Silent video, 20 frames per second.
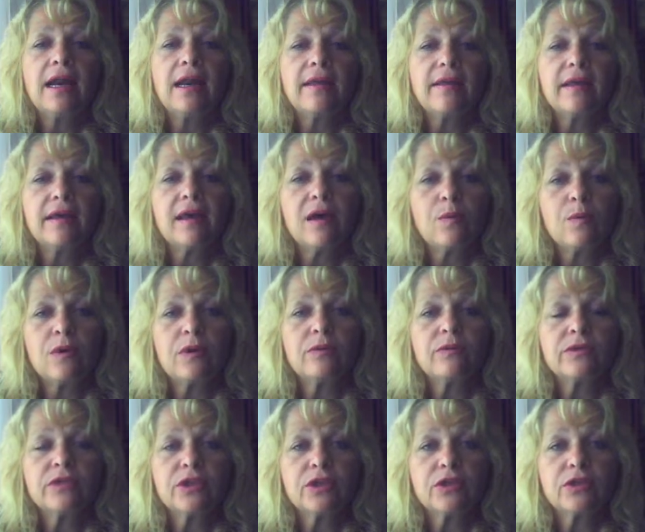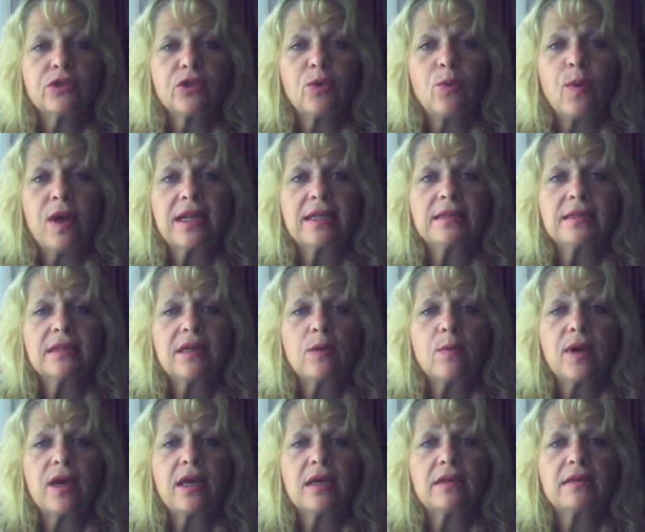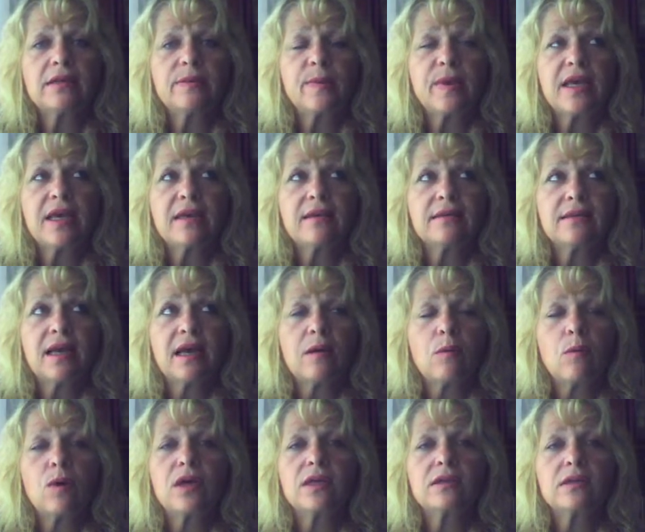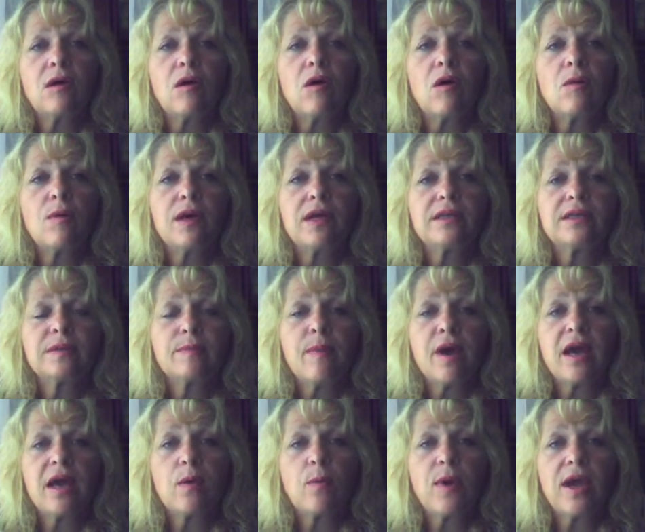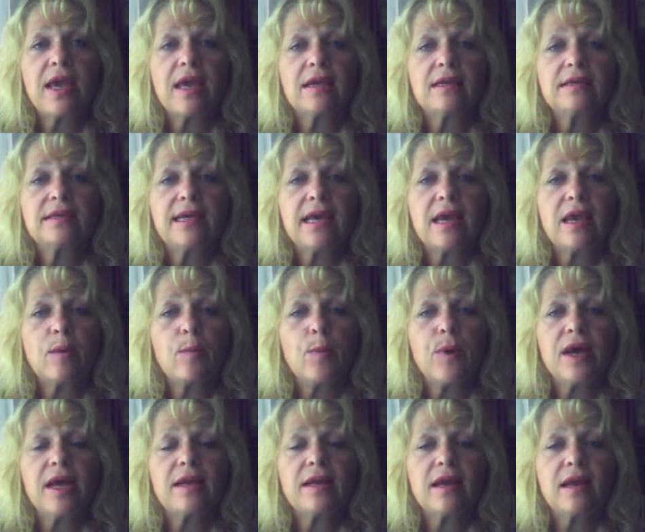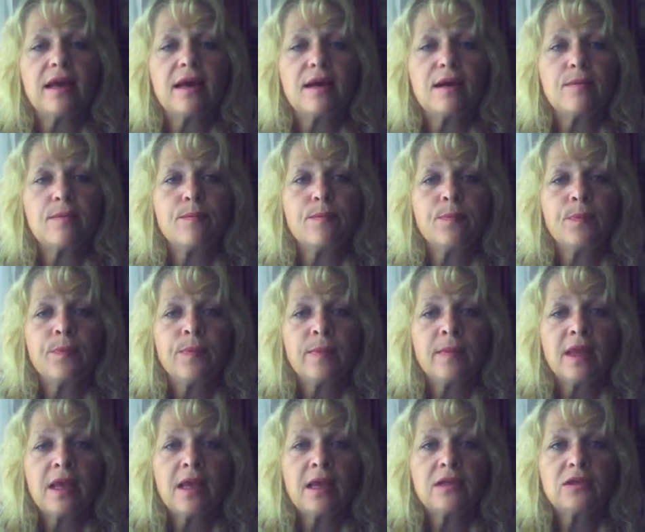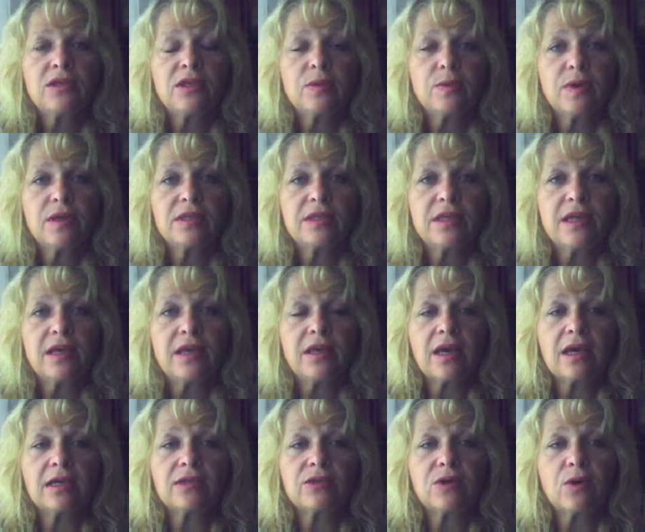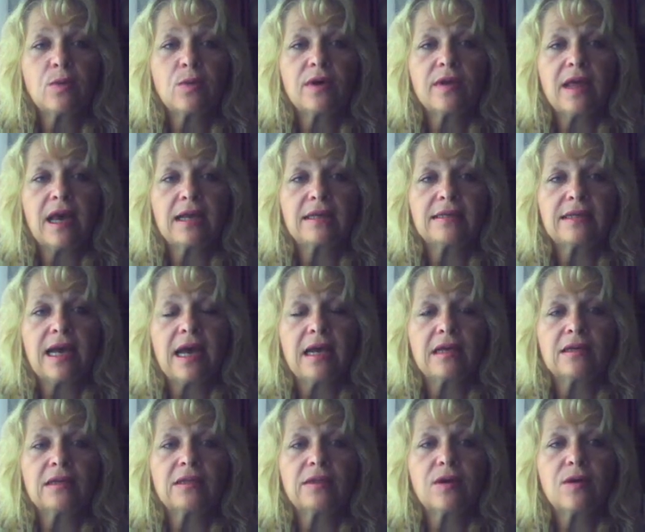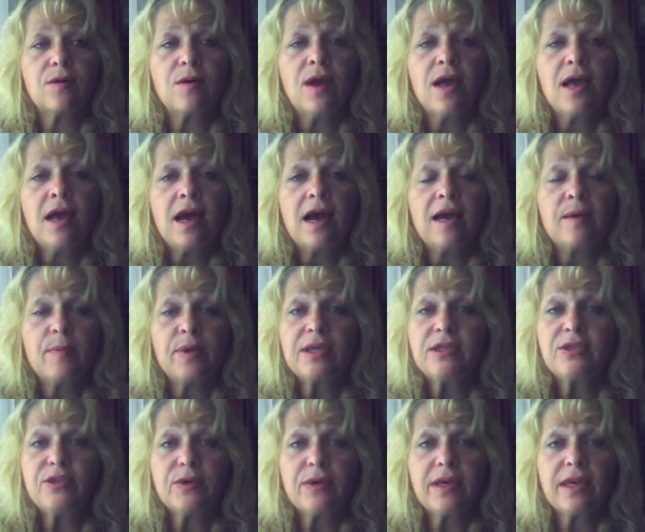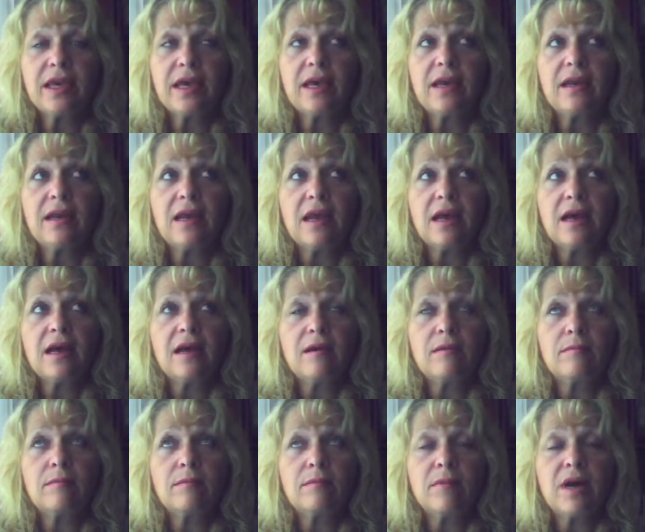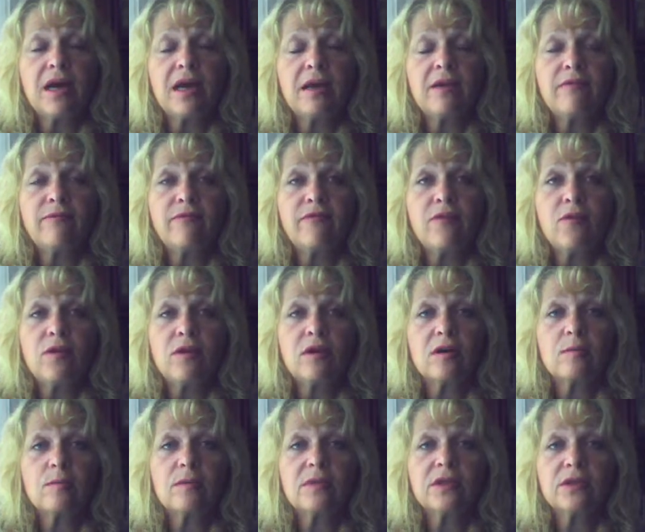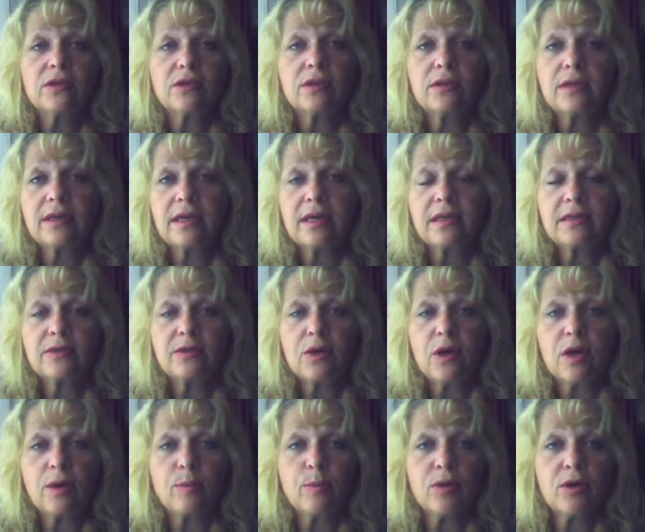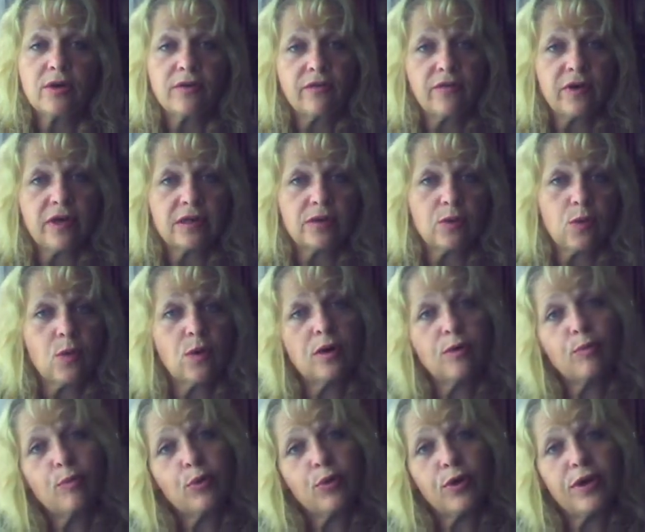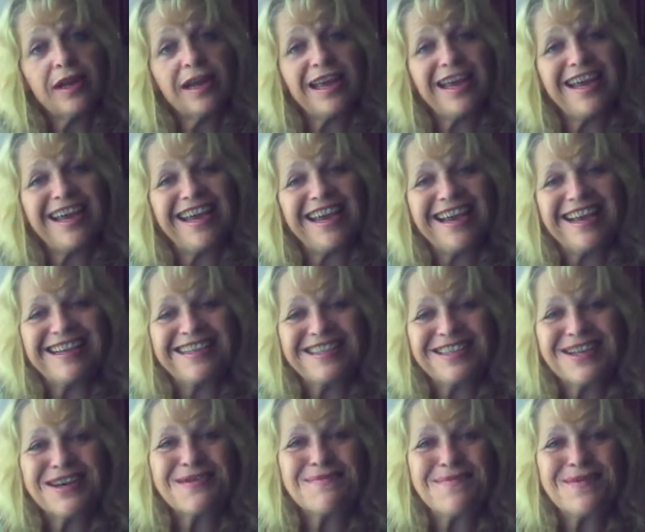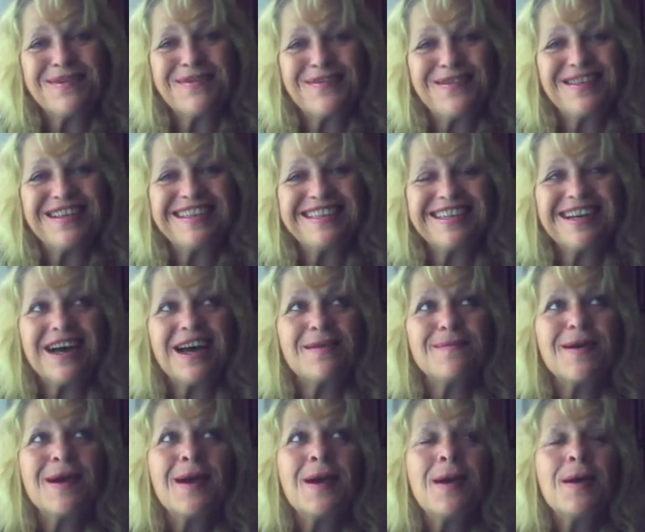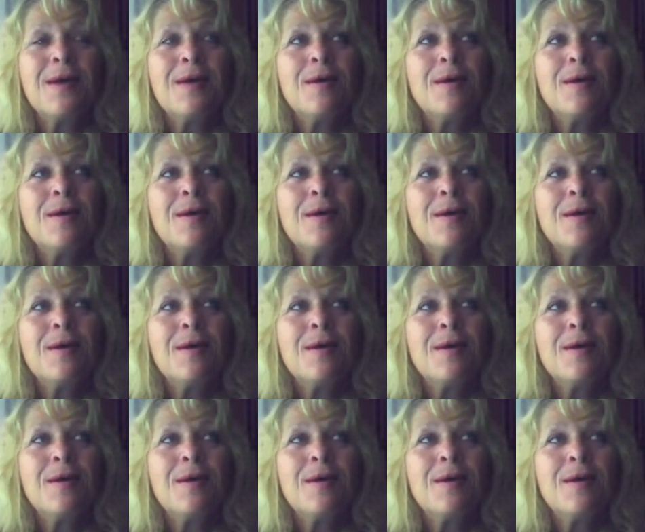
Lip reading: And I think I will return to Wednesday weigh-ins because that was always my weigh-in date. But just wanted to let you guys know where that's at. So I've been doing it. My form certainly is not perfect or pretty some of the time.